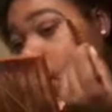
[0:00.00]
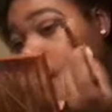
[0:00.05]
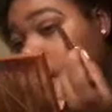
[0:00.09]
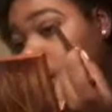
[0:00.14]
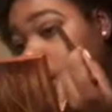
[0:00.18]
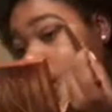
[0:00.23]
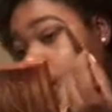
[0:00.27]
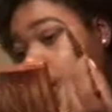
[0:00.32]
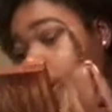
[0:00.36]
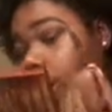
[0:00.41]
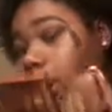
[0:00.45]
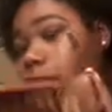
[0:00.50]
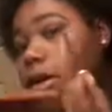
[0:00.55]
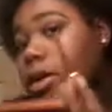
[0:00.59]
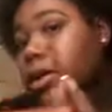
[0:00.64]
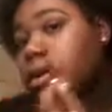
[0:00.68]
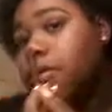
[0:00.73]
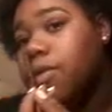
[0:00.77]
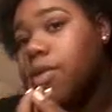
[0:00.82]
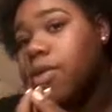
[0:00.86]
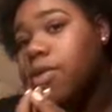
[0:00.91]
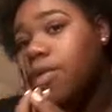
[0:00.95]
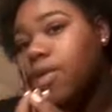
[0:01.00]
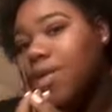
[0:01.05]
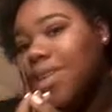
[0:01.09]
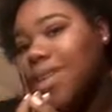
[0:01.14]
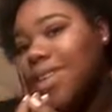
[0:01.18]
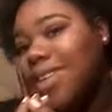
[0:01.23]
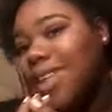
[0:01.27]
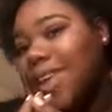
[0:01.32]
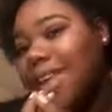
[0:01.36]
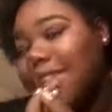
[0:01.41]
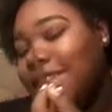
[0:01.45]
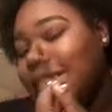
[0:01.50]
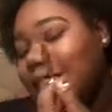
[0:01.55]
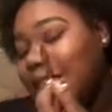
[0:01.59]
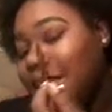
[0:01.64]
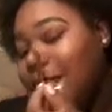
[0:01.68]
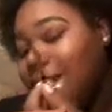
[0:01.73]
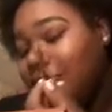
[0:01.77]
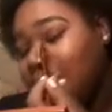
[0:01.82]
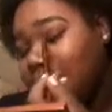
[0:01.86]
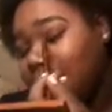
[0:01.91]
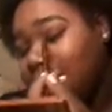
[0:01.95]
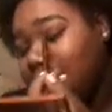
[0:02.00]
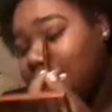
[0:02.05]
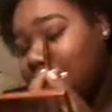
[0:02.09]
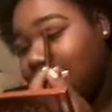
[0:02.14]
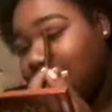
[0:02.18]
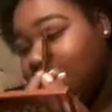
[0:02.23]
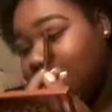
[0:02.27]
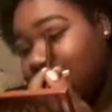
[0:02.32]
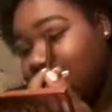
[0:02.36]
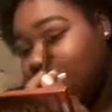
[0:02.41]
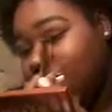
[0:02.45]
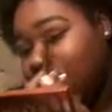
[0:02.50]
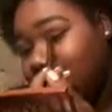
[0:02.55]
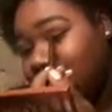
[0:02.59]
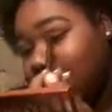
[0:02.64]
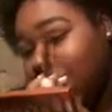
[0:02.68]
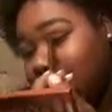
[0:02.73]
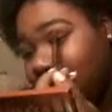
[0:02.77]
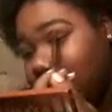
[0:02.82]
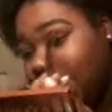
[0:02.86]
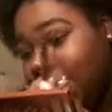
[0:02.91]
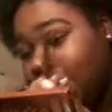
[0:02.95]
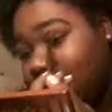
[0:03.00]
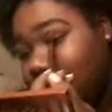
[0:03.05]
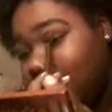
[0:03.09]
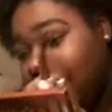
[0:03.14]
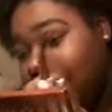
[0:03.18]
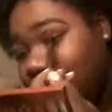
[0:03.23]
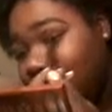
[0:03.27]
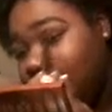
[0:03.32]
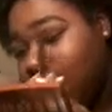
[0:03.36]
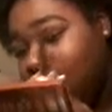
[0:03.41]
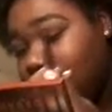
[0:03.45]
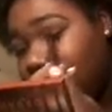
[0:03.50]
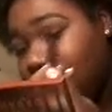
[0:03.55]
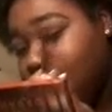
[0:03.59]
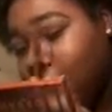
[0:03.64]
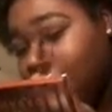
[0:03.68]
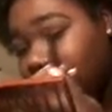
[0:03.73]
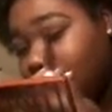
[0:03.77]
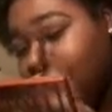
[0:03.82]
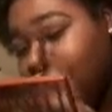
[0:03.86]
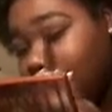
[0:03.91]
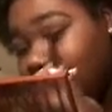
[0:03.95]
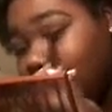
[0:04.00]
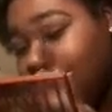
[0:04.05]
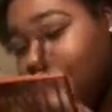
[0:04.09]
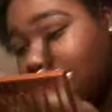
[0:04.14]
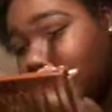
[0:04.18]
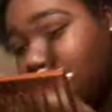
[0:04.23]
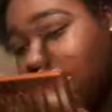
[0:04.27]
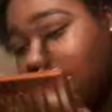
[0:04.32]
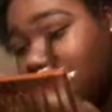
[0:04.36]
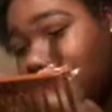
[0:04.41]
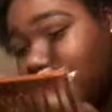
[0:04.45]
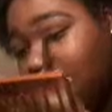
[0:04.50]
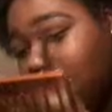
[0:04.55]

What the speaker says: look, which looks like that, which I really like. Like, oh my gosh.